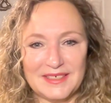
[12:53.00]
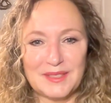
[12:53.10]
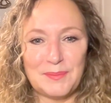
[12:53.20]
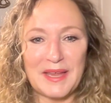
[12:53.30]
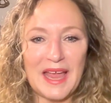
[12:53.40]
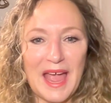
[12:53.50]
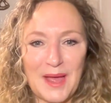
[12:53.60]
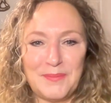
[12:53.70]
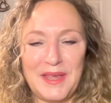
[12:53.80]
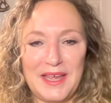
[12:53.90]
just being
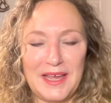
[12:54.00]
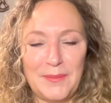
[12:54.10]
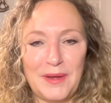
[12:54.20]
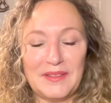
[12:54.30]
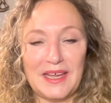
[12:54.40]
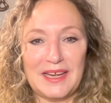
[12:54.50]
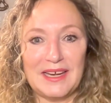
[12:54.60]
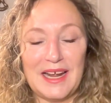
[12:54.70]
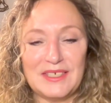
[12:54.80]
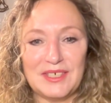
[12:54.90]
happy about that
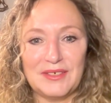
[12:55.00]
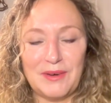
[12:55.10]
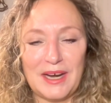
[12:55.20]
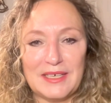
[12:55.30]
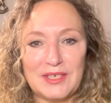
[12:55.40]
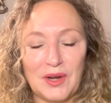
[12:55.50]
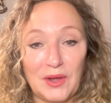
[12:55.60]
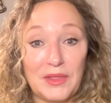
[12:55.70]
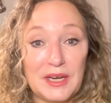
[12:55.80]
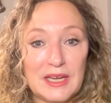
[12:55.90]
connection, right, to
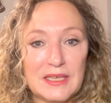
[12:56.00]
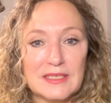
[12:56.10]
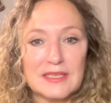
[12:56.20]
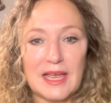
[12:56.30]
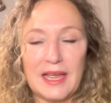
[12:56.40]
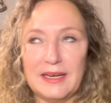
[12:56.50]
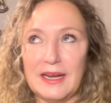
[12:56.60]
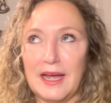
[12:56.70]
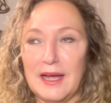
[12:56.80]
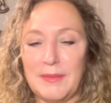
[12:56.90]
all that is. And
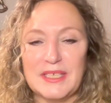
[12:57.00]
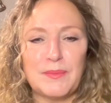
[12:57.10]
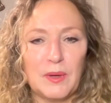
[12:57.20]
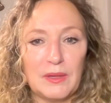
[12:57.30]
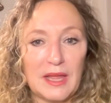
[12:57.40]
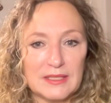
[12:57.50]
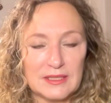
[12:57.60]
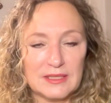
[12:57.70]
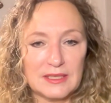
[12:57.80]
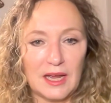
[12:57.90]
um, I spoke
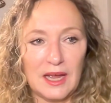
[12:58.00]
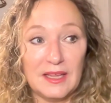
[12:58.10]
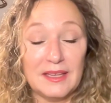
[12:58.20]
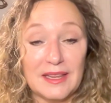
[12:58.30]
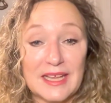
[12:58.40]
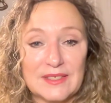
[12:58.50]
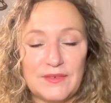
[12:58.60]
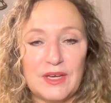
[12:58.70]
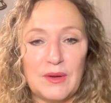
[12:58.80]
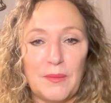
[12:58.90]
last uh, in the last
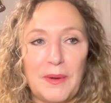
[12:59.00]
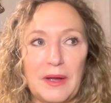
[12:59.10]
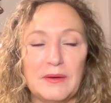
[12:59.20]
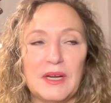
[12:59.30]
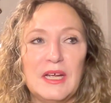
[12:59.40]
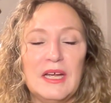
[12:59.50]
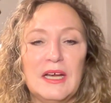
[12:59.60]
video about